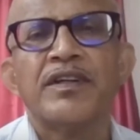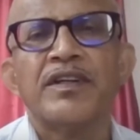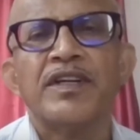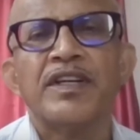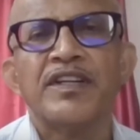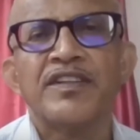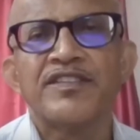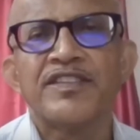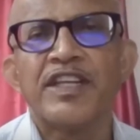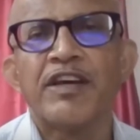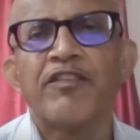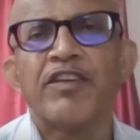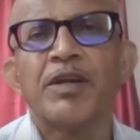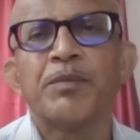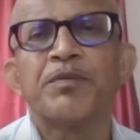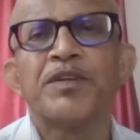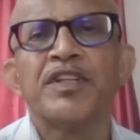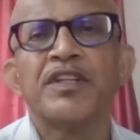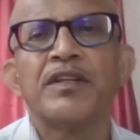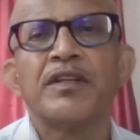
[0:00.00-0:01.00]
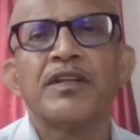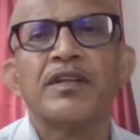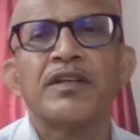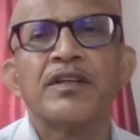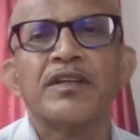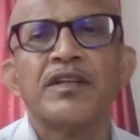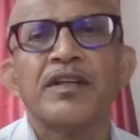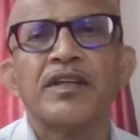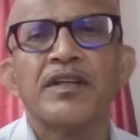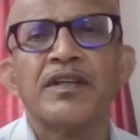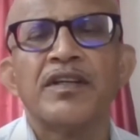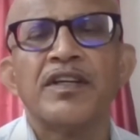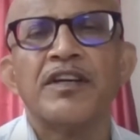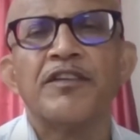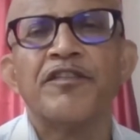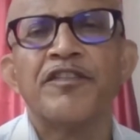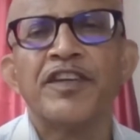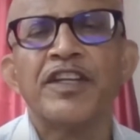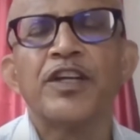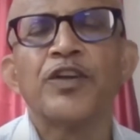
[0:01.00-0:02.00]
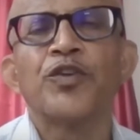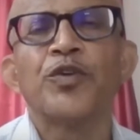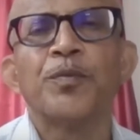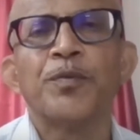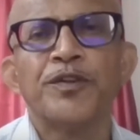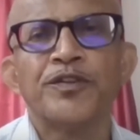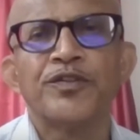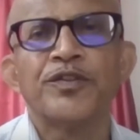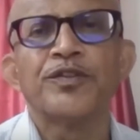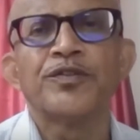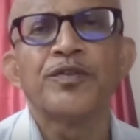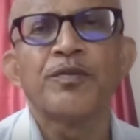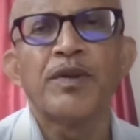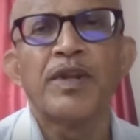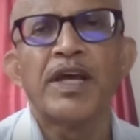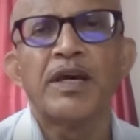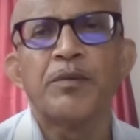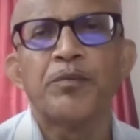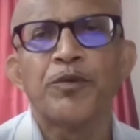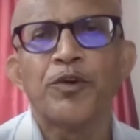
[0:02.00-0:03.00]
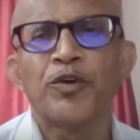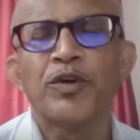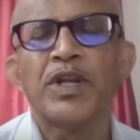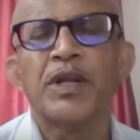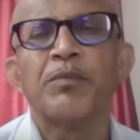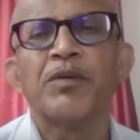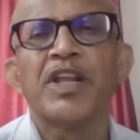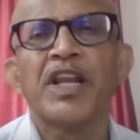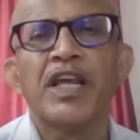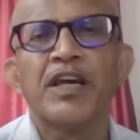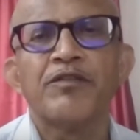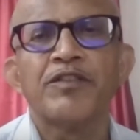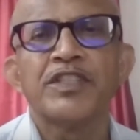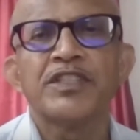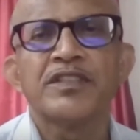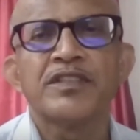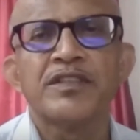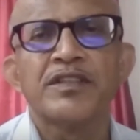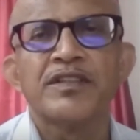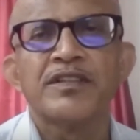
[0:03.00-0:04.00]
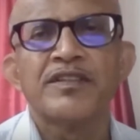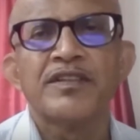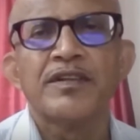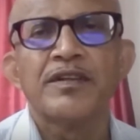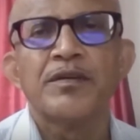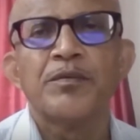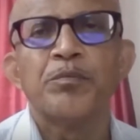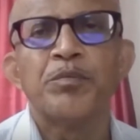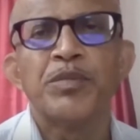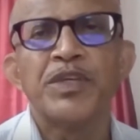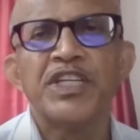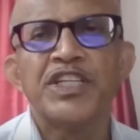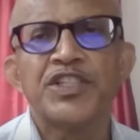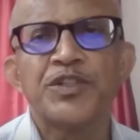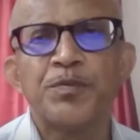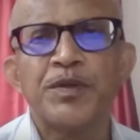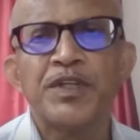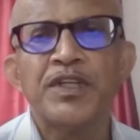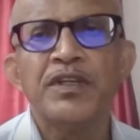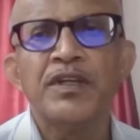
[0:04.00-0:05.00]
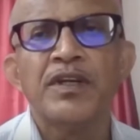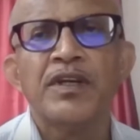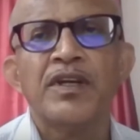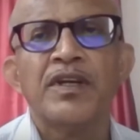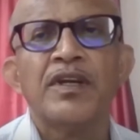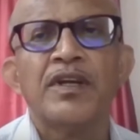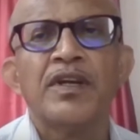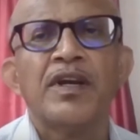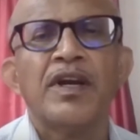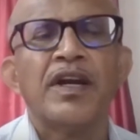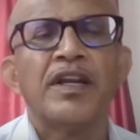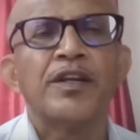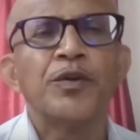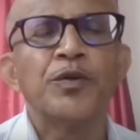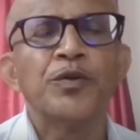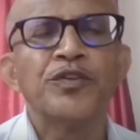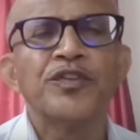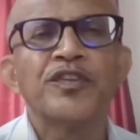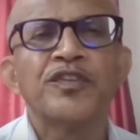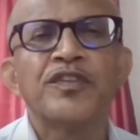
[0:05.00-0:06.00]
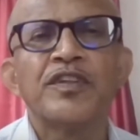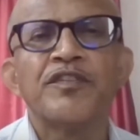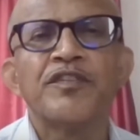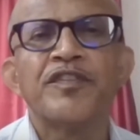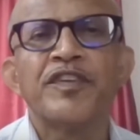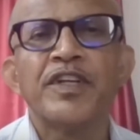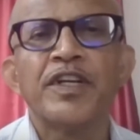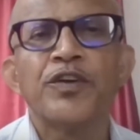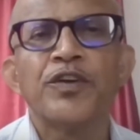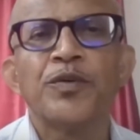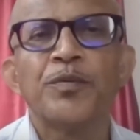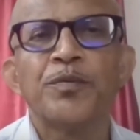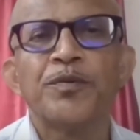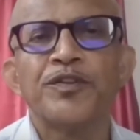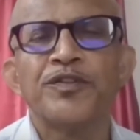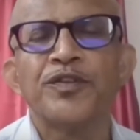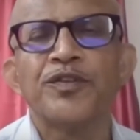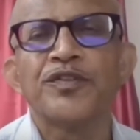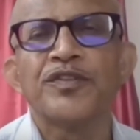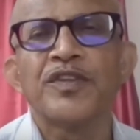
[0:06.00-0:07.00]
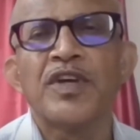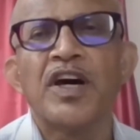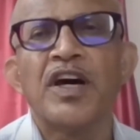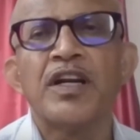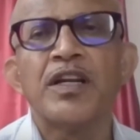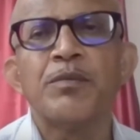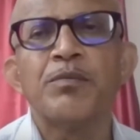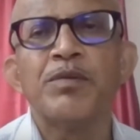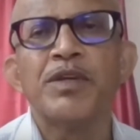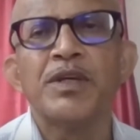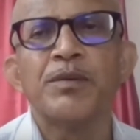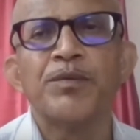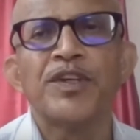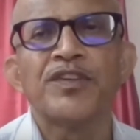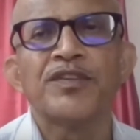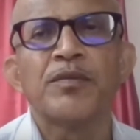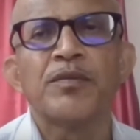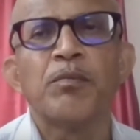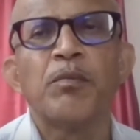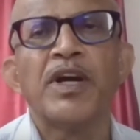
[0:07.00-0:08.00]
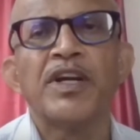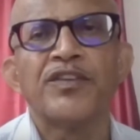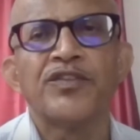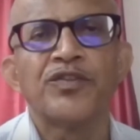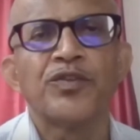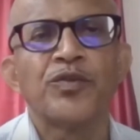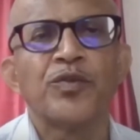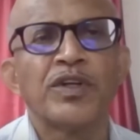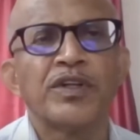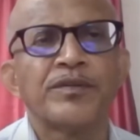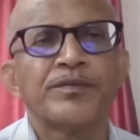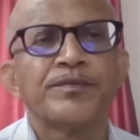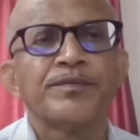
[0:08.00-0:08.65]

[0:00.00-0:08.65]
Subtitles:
It is developed in a free and open source programming language, PHP, and uses the free and open source RDBMS MySQL.